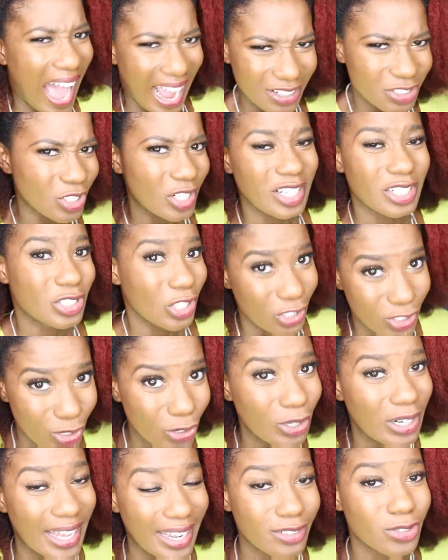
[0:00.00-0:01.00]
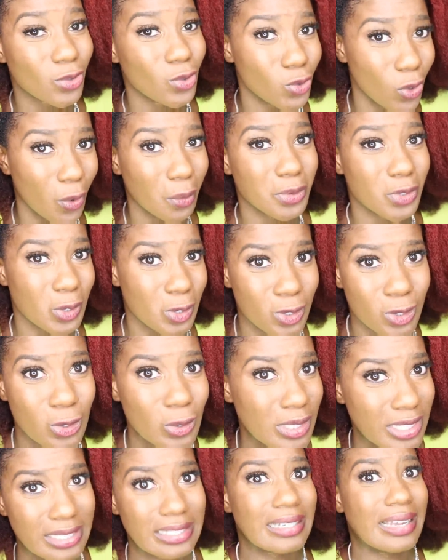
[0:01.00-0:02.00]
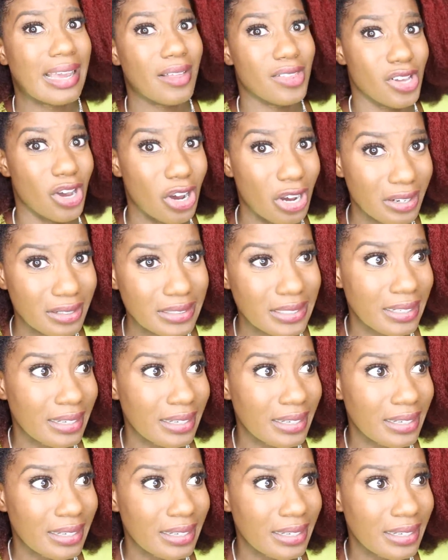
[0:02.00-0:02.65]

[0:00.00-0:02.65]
actually just looked like two rope twists twist together.